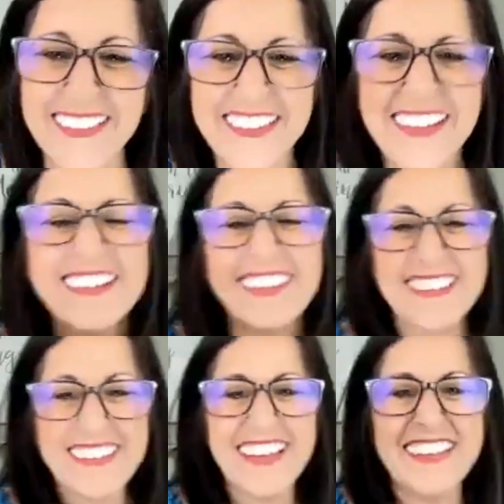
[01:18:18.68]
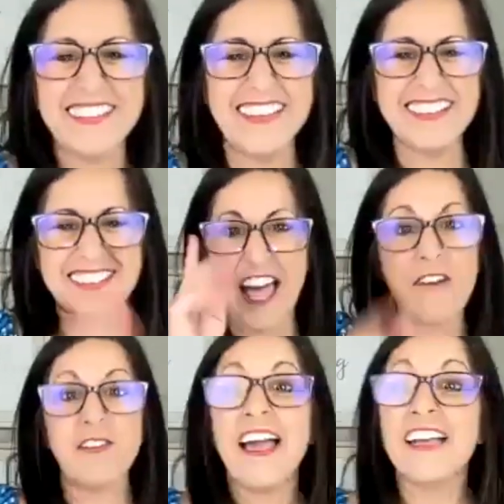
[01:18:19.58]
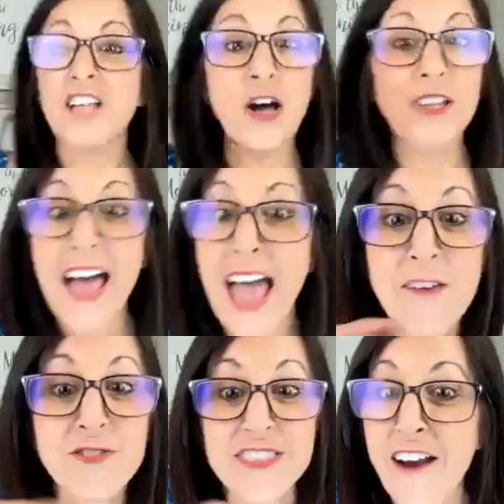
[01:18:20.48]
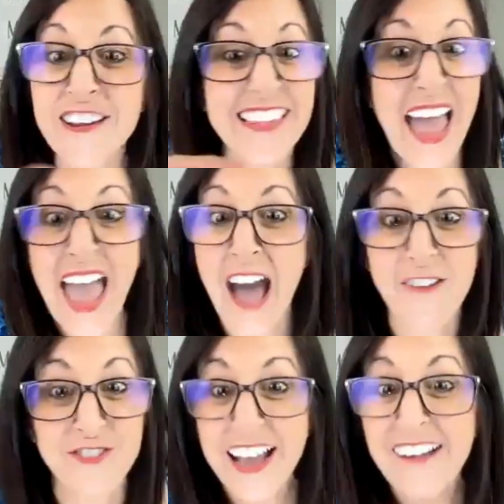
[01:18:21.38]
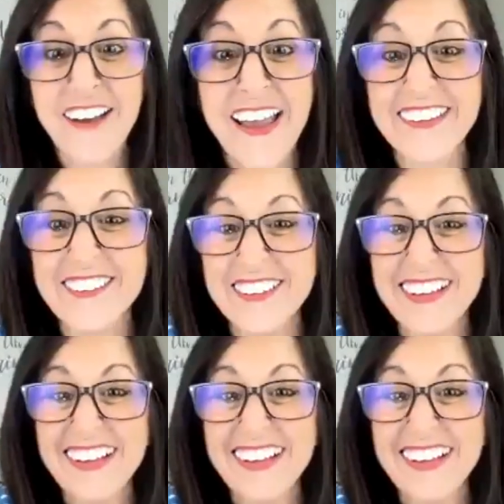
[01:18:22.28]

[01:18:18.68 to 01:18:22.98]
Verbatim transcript: Linda, Linda's laughing. Don't laugh, Sarah, laugh. Wait, you...